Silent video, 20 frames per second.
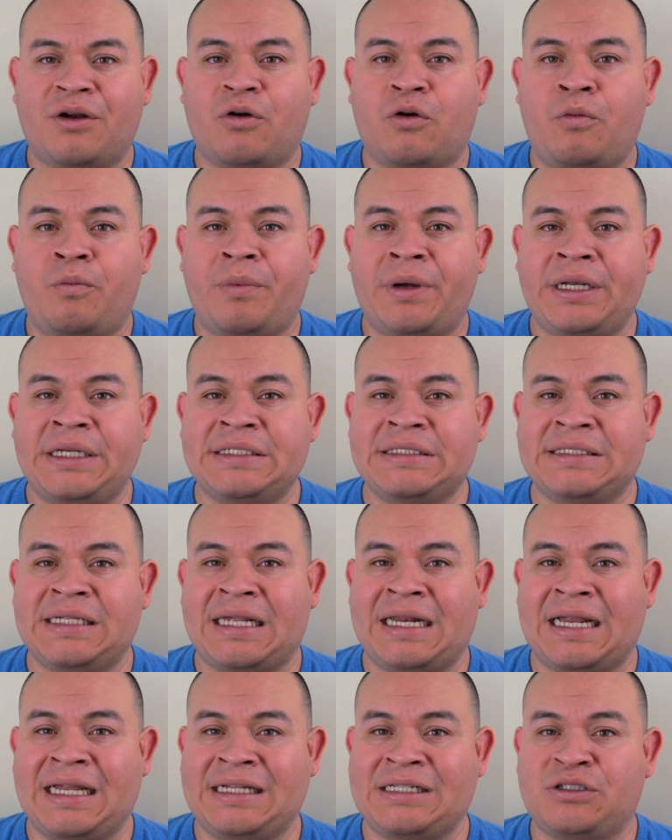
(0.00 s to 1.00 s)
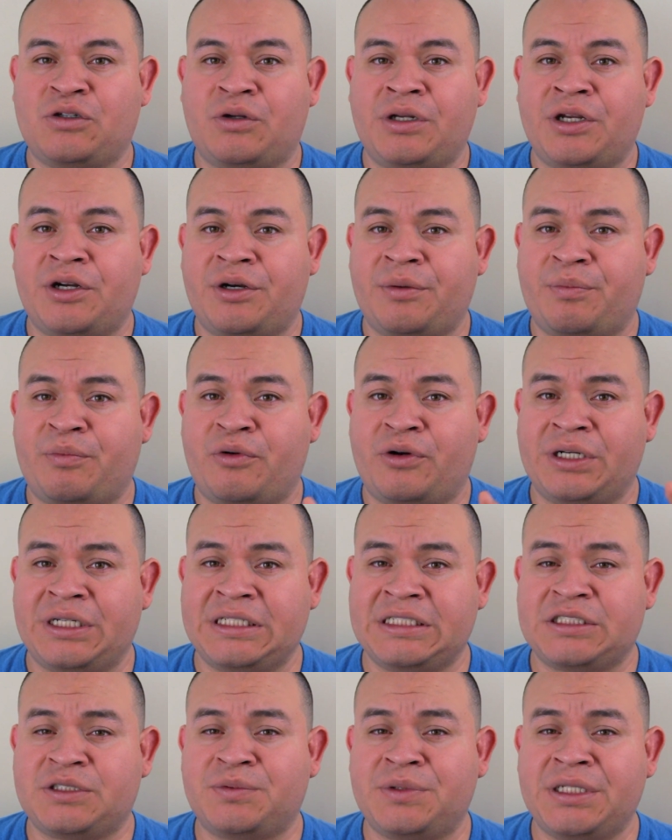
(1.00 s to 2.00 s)
company that is going to report
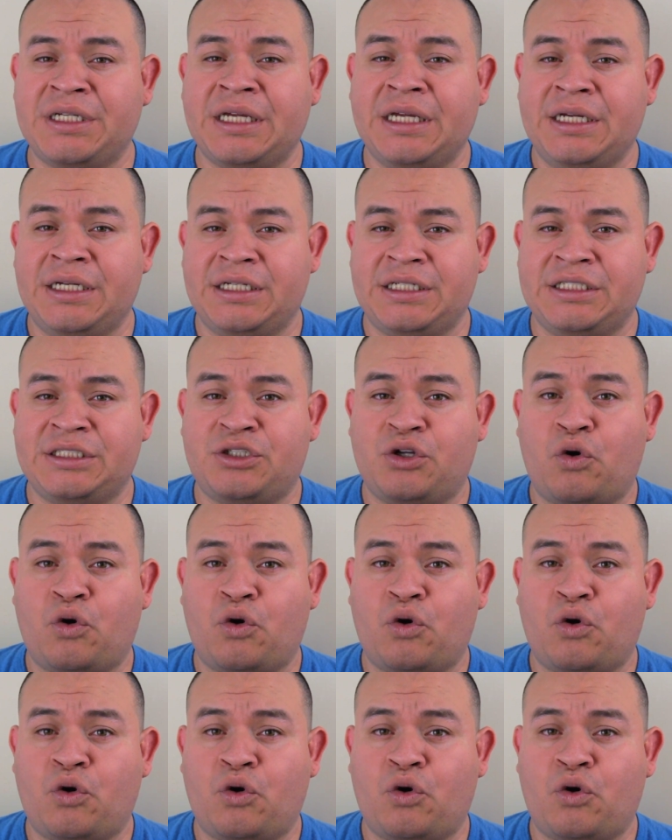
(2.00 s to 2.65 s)
this week is